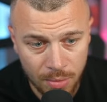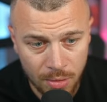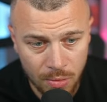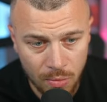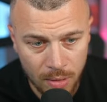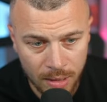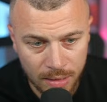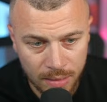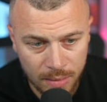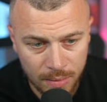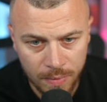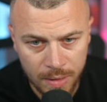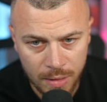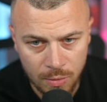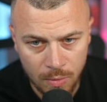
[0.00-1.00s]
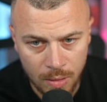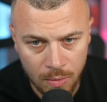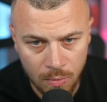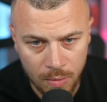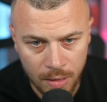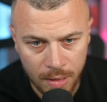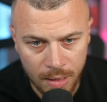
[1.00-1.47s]
Bro, what? This
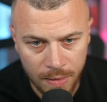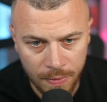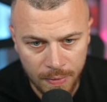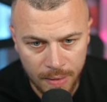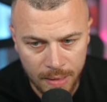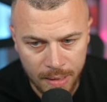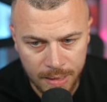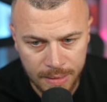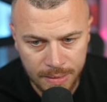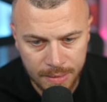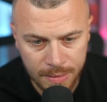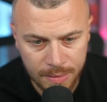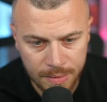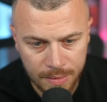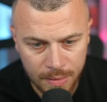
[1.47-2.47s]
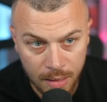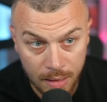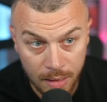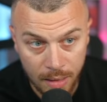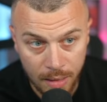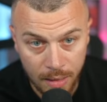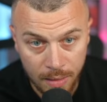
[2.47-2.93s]
one working nice.
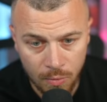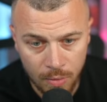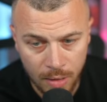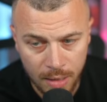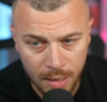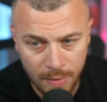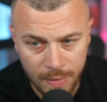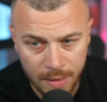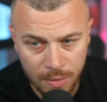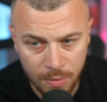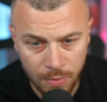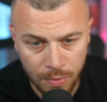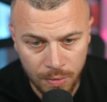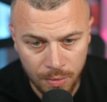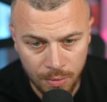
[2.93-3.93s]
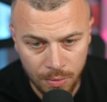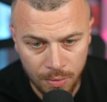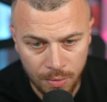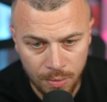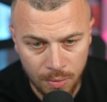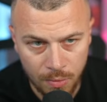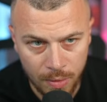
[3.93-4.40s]
Okay, working now? No,
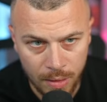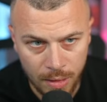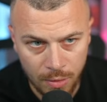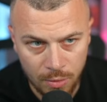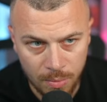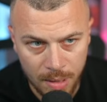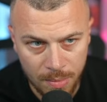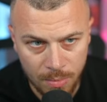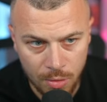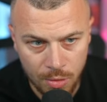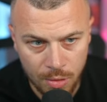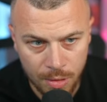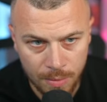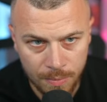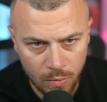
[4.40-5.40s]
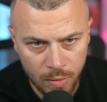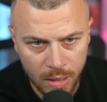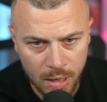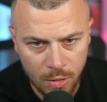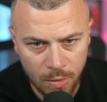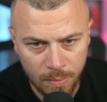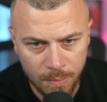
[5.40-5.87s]
we need to buy more. We
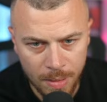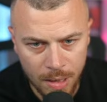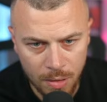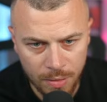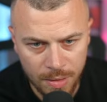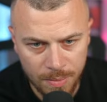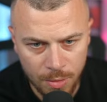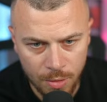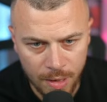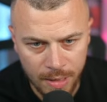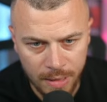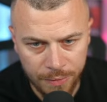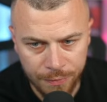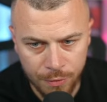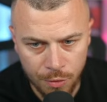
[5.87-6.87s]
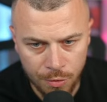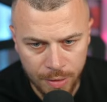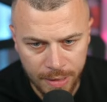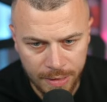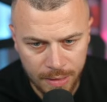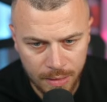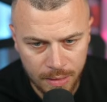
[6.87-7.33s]
go with Baltimore, 84
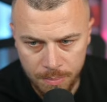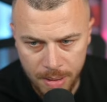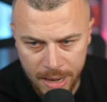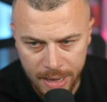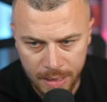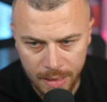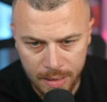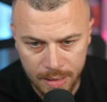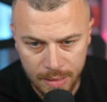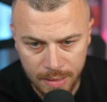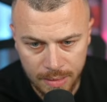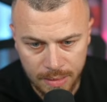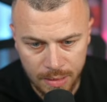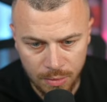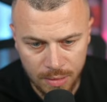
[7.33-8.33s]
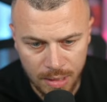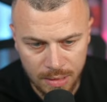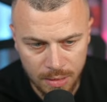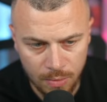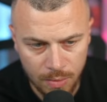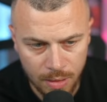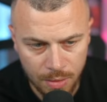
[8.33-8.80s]
rated. Bank, still
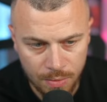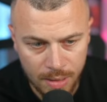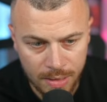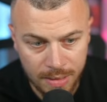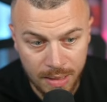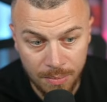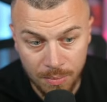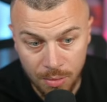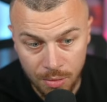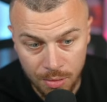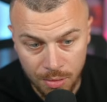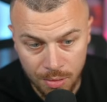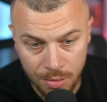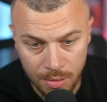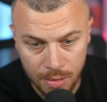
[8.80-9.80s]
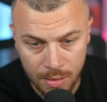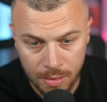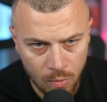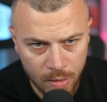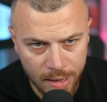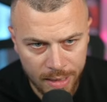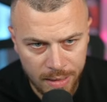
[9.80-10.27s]
doesn't work. Crossy more.
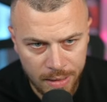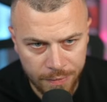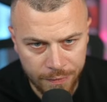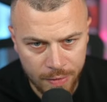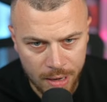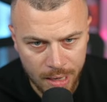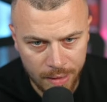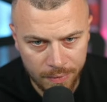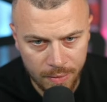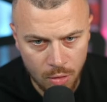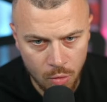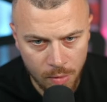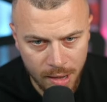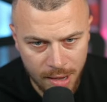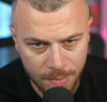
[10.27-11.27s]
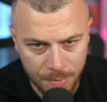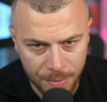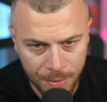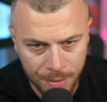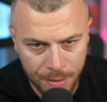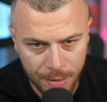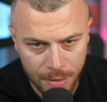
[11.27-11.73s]
185
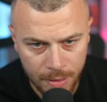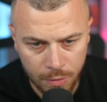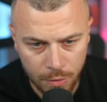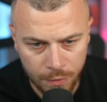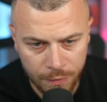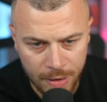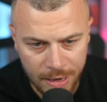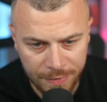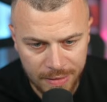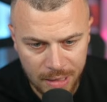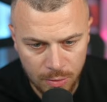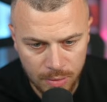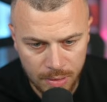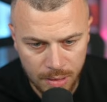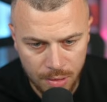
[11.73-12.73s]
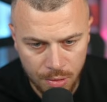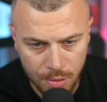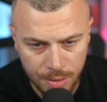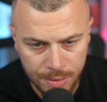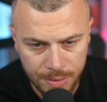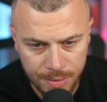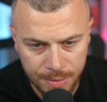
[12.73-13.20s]
goalkeeper for 5,000
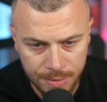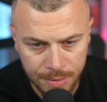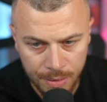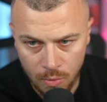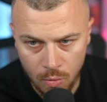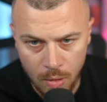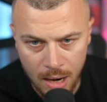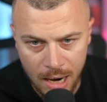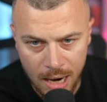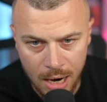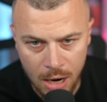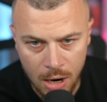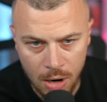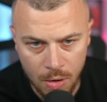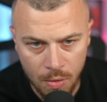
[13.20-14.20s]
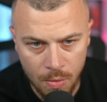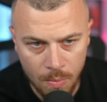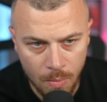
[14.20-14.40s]
coins. Wow,